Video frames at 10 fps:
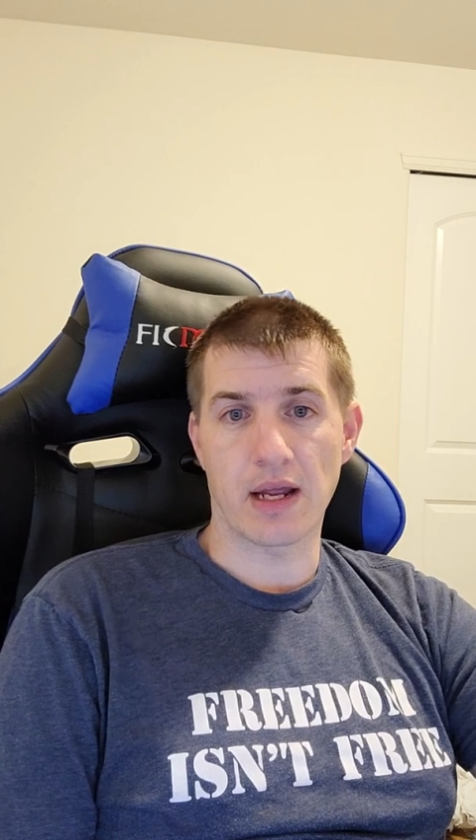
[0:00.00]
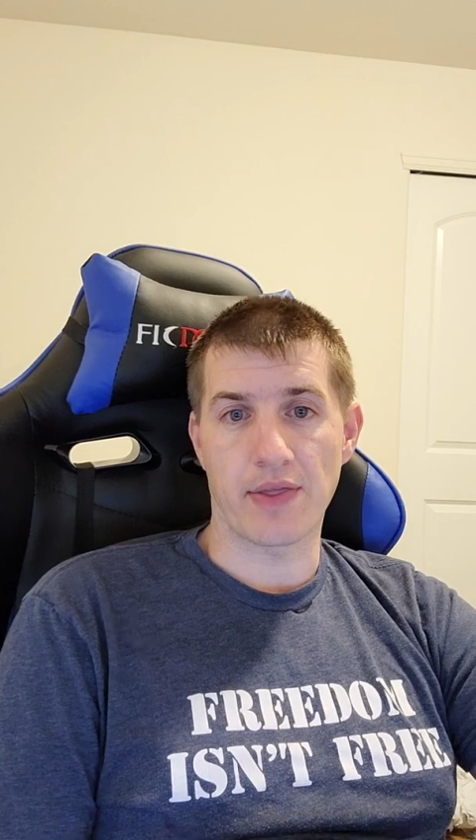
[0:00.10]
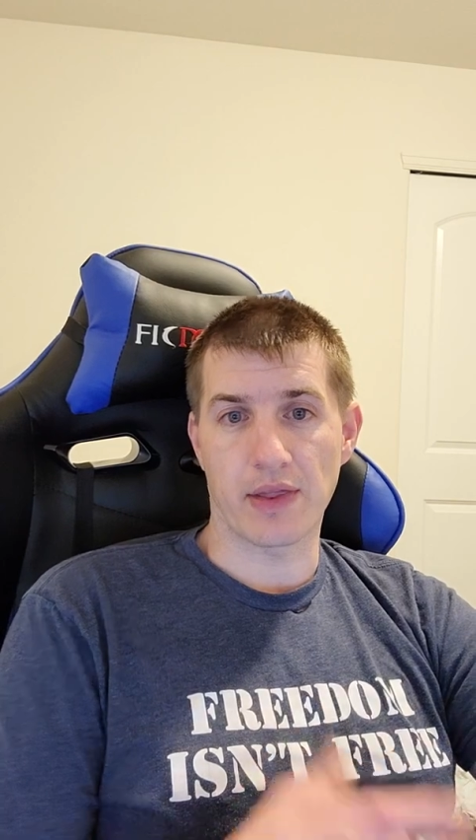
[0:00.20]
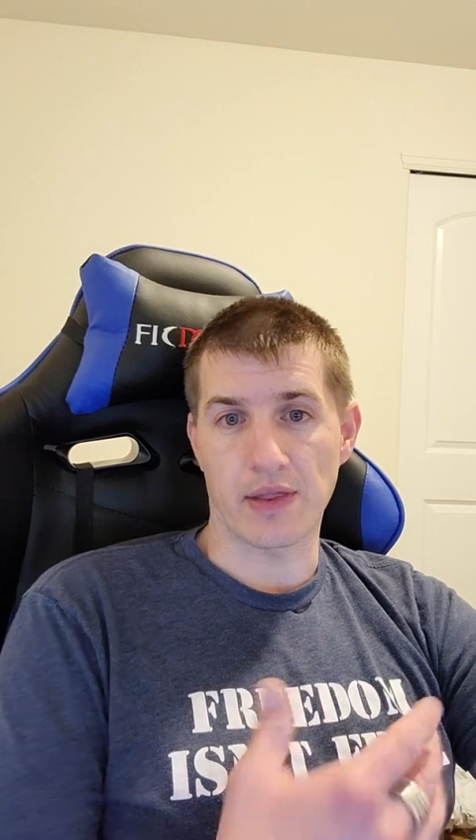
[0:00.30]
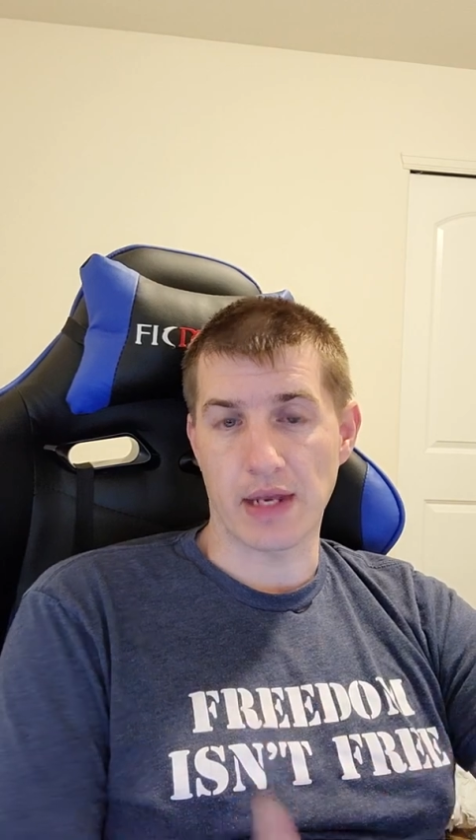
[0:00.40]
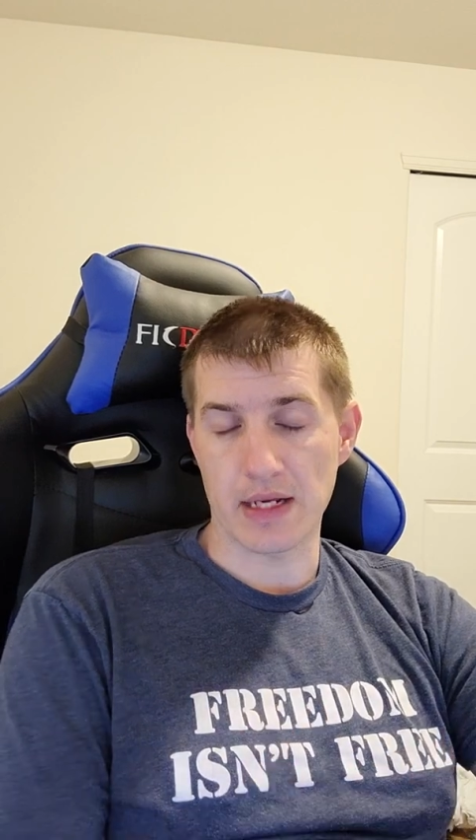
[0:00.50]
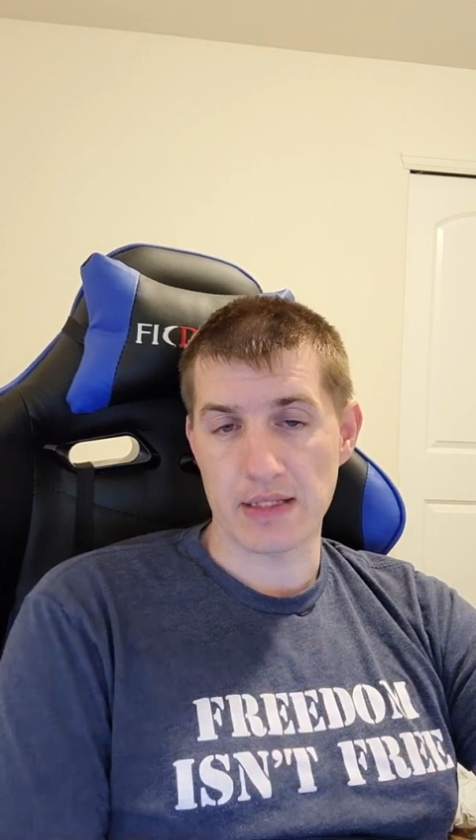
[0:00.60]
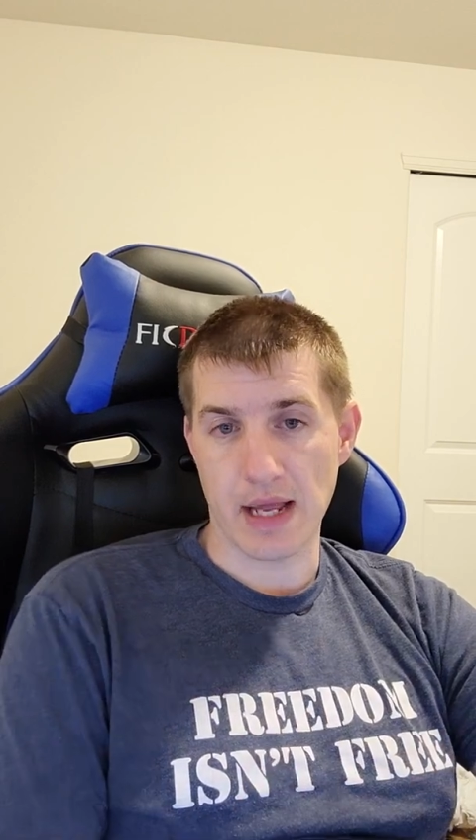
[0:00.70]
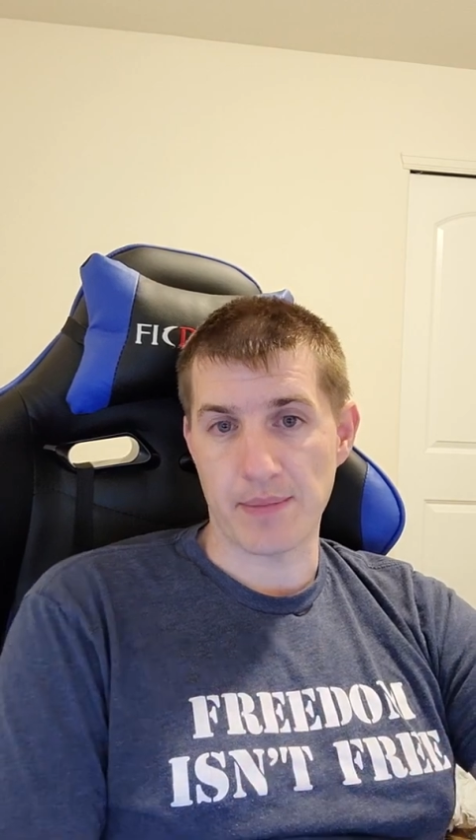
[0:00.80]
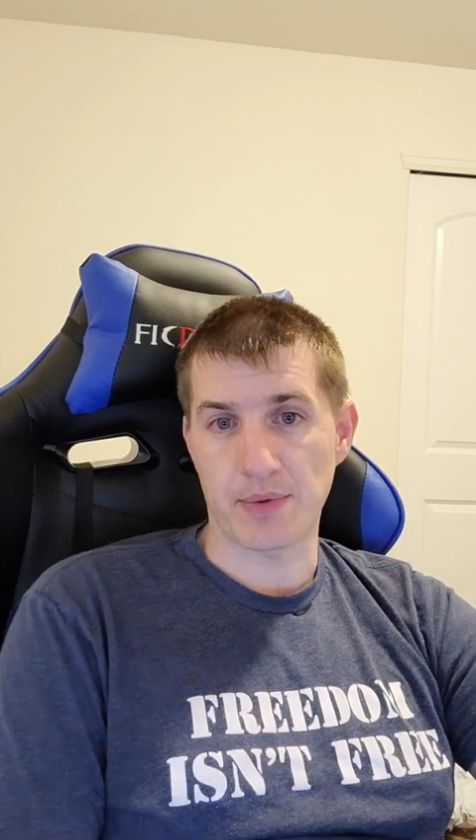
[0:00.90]
and then the next
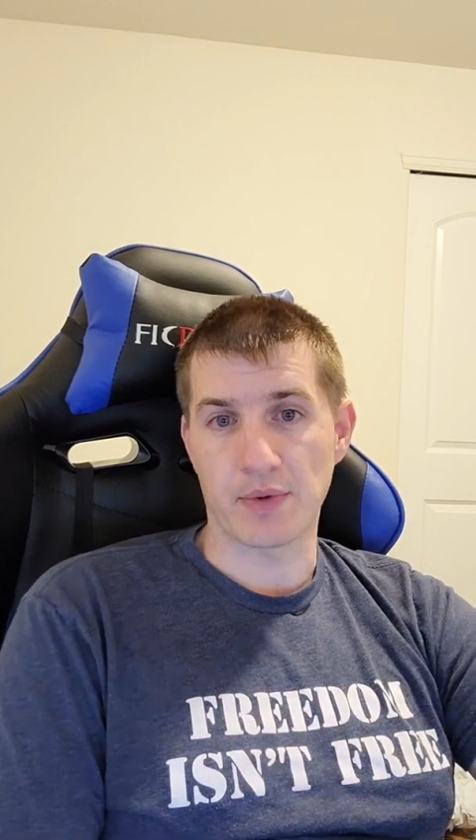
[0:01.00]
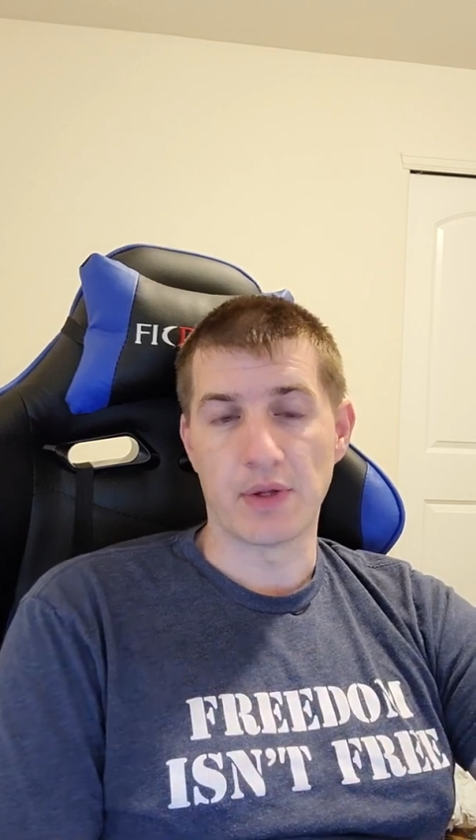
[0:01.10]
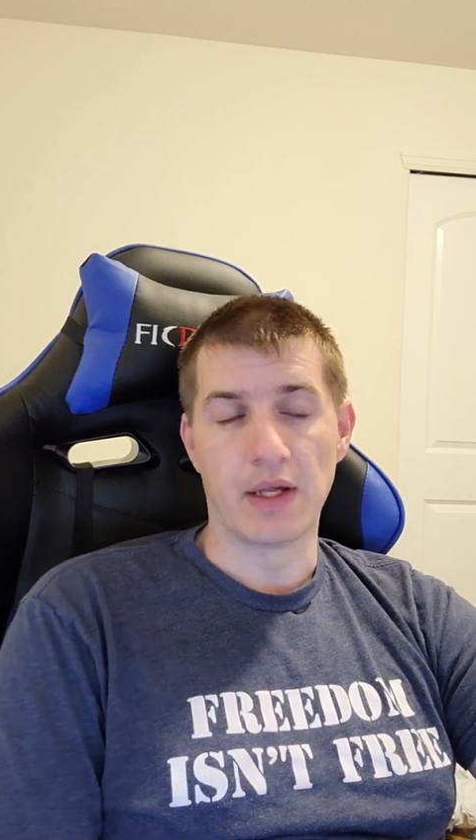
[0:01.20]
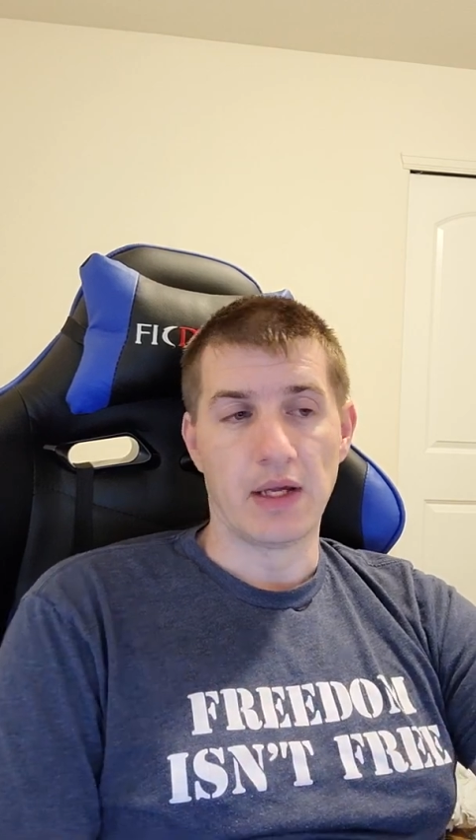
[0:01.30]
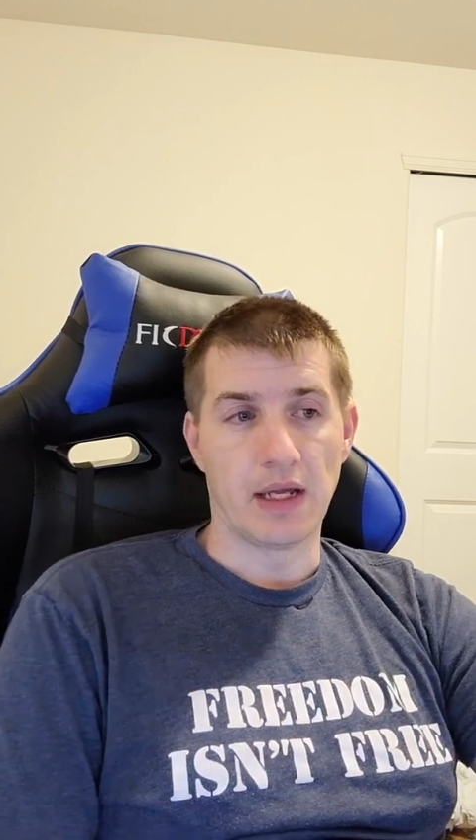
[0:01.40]
sample,